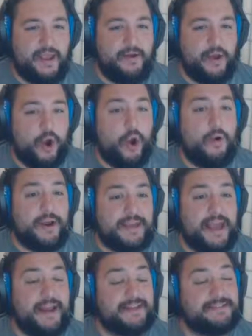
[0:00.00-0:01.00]

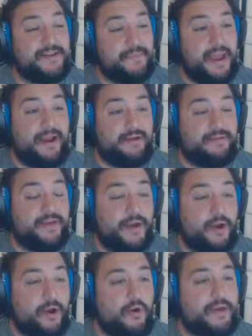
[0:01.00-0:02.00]
Hurricane is the main
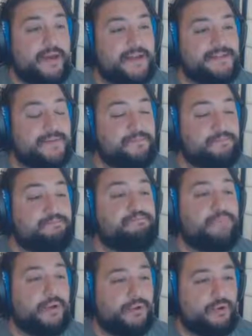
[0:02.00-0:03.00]
thing. Hurricane's a
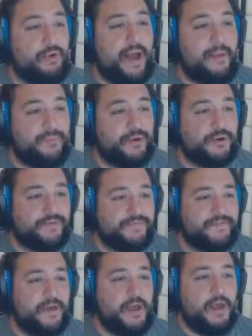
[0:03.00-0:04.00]
bullcrap move.
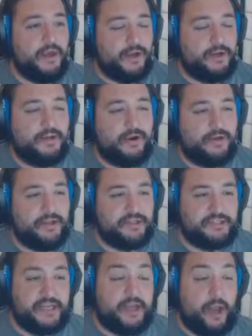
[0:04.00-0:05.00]
You're literally
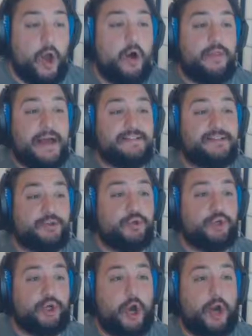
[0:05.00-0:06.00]
just like, oh, that's a
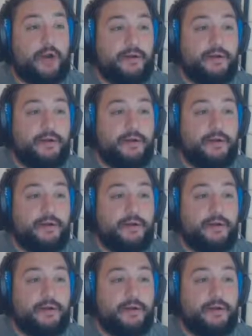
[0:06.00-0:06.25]
cool card.